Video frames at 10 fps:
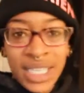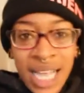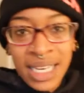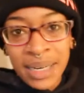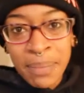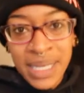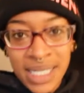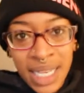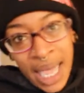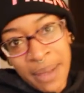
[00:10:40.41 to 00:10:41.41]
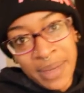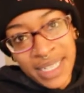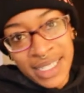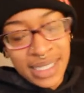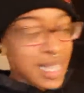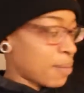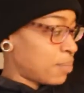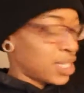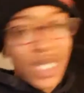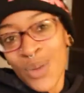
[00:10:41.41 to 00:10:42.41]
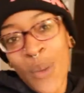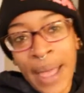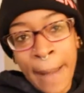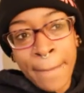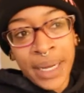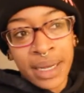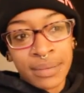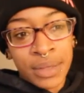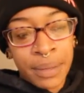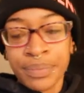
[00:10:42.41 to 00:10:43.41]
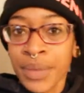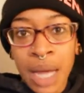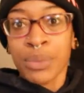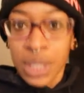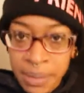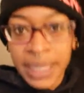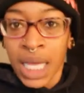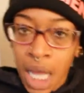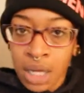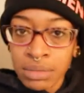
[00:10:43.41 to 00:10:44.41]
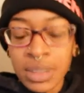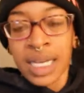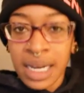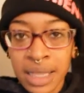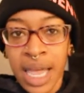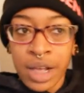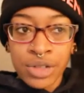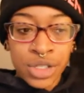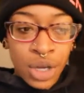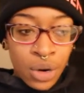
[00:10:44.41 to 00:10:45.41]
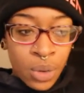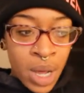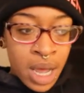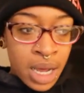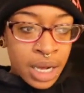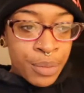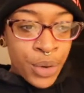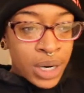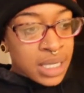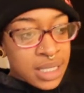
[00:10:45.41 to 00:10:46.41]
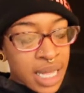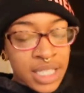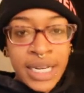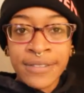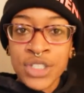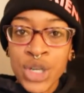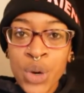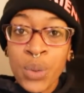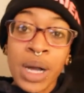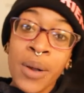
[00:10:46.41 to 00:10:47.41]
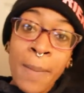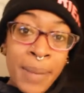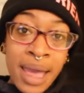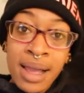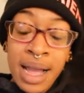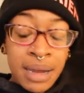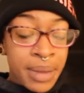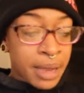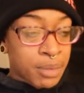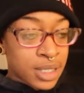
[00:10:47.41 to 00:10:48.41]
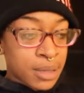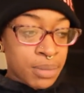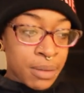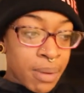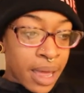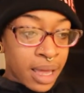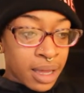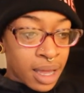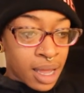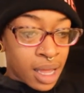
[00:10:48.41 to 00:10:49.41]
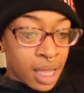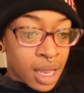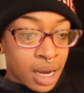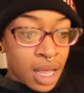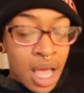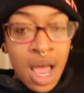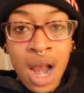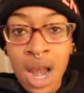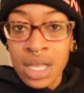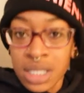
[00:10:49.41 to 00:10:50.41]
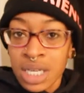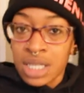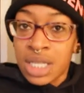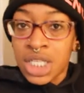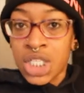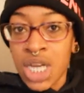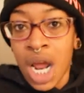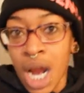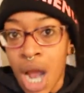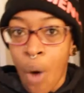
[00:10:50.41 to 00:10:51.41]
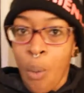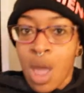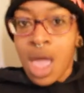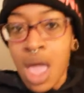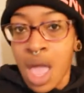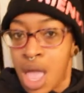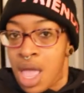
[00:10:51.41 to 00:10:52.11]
know y'all missed the lameness up this way, but yep, I'm really about to go and get out the house. So good morning slash afternoon. Welcome back. I'm happy to be back and let's get this going.